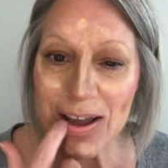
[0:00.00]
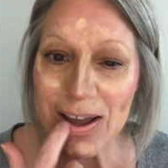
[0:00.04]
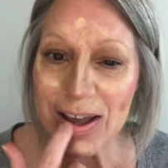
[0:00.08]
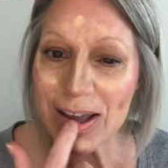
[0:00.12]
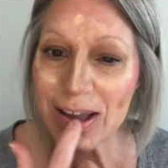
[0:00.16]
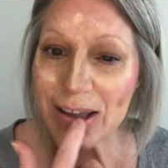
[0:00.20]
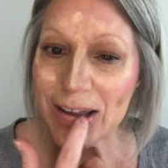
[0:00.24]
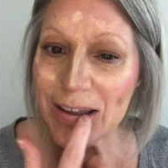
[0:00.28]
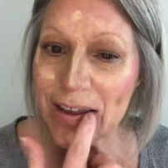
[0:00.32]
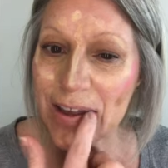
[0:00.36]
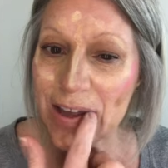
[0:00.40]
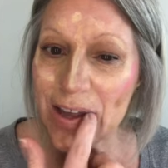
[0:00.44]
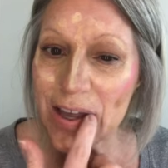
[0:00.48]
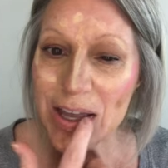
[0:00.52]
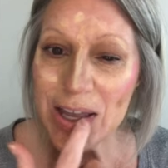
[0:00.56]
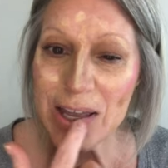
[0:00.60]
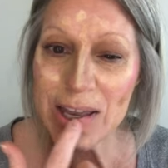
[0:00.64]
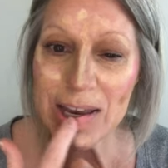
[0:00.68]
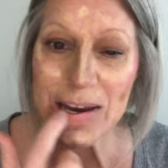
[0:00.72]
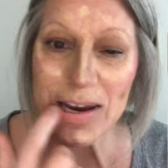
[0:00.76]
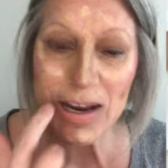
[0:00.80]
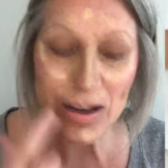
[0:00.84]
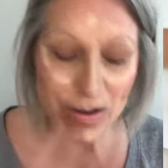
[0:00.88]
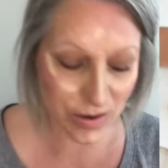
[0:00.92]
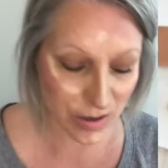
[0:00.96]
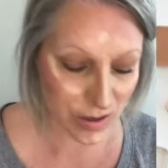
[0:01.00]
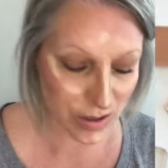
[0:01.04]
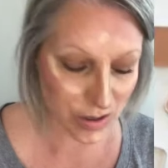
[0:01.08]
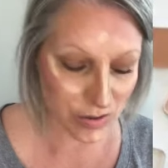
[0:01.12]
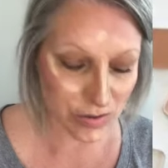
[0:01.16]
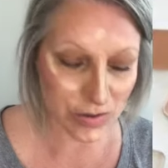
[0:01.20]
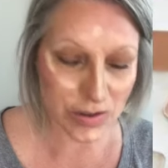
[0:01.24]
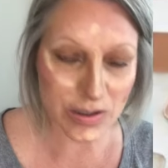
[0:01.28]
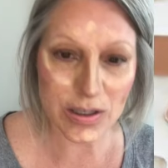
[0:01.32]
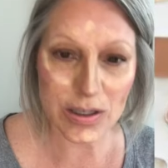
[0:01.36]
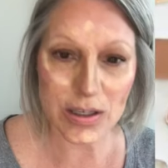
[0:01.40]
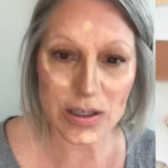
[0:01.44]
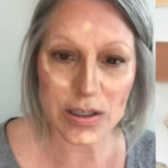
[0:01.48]
And I'm gonna
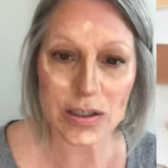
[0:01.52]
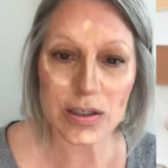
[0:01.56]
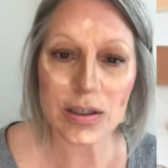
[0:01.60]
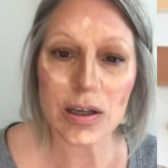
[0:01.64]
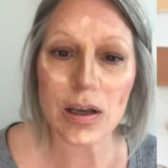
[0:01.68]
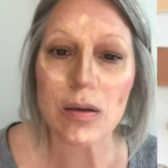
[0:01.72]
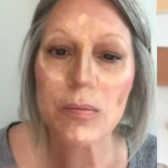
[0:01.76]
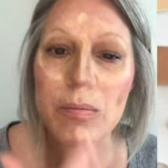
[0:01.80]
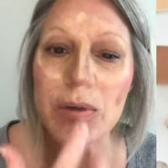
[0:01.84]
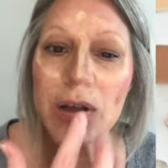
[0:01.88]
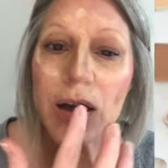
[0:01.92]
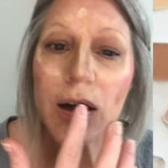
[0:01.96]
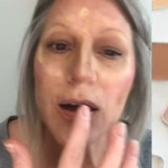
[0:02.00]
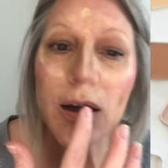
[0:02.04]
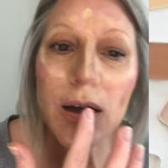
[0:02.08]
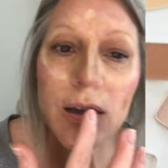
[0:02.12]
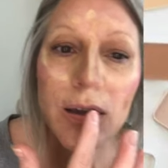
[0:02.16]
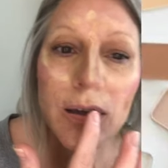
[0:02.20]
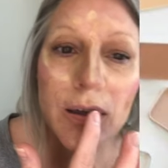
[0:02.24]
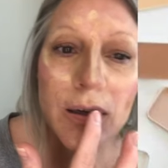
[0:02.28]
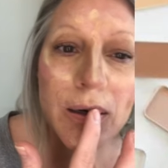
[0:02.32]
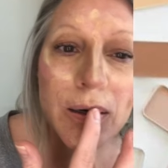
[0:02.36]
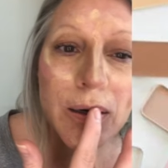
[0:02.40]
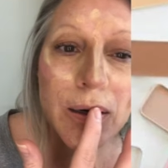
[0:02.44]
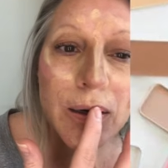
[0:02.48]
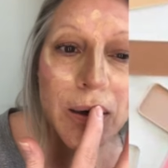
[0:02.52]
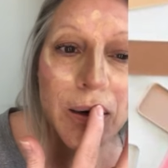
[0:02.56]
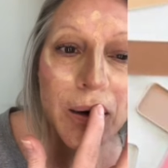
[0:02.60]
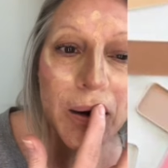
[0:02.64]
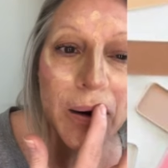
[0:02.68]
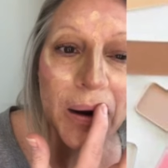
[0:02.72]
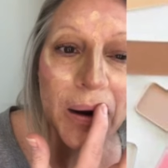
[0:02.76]
use the same color.